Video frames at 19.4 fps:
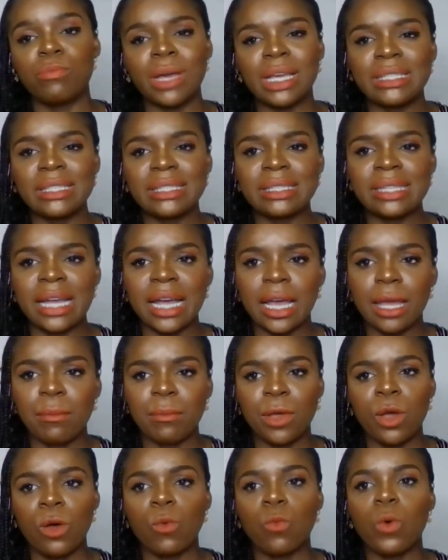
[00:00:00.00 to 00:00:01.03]
best
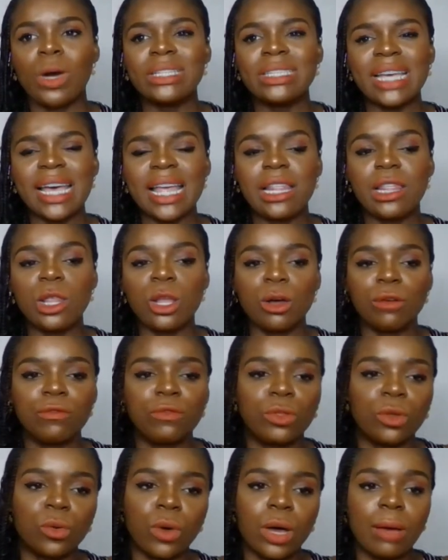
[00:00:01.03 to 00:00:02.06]
time. What I
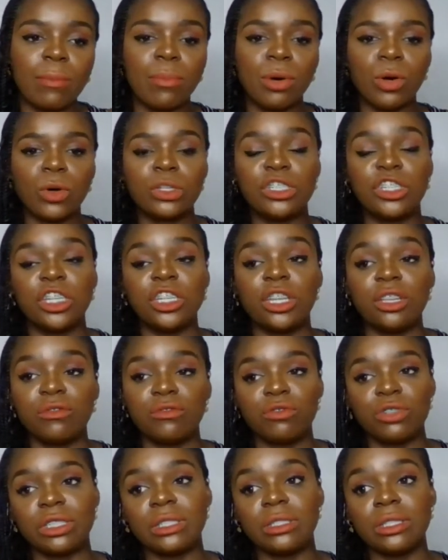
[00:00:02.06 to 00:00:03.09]
love though about
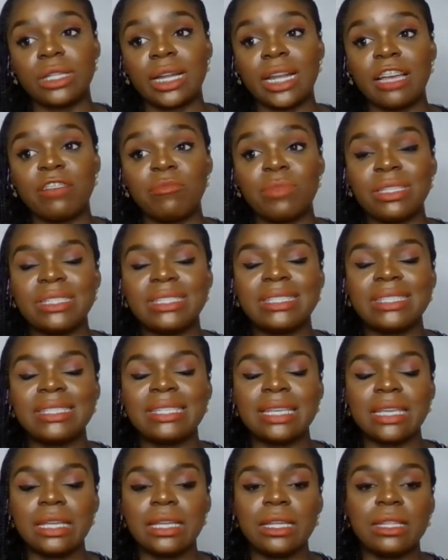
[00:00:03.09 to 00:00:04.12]
Janieve Russell that I've been
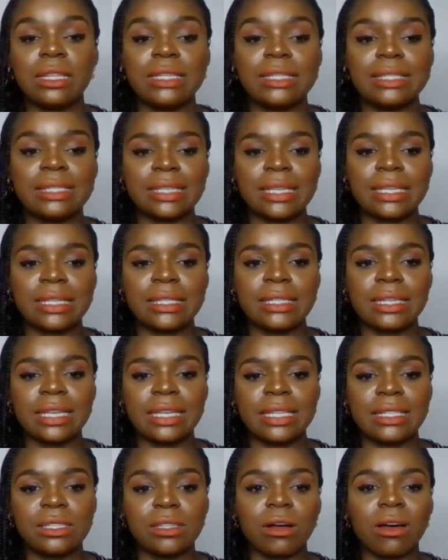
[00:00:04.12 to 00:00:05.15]
seeing this season
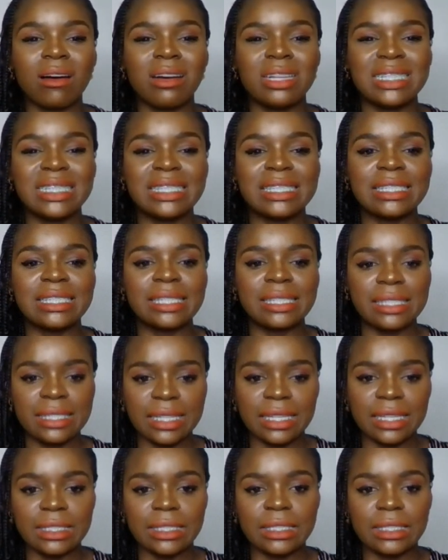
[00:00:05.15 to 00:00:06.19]
is the
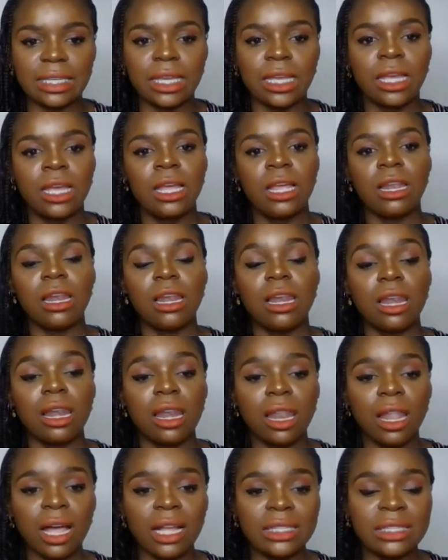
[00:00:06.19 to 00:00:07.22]
consistency.
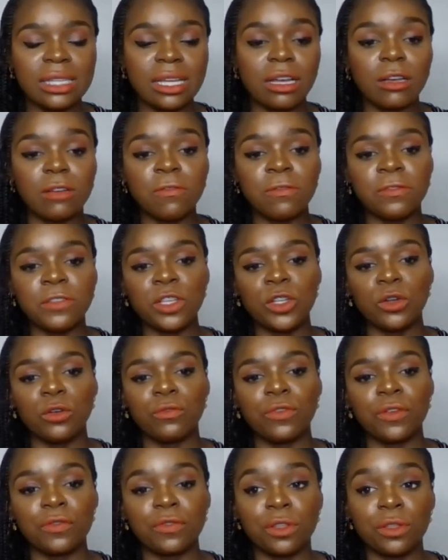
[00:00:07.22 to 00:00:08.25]
Lot of,
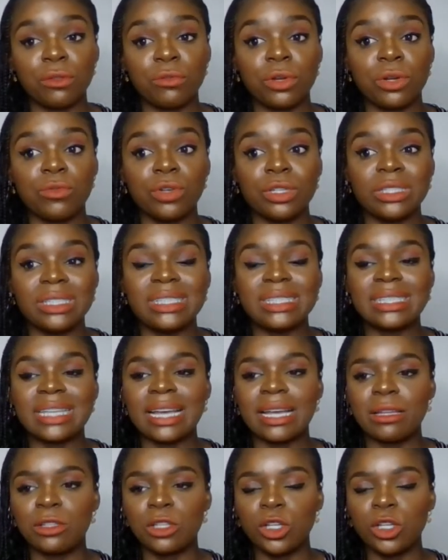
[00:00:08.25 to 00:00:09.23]
53 runs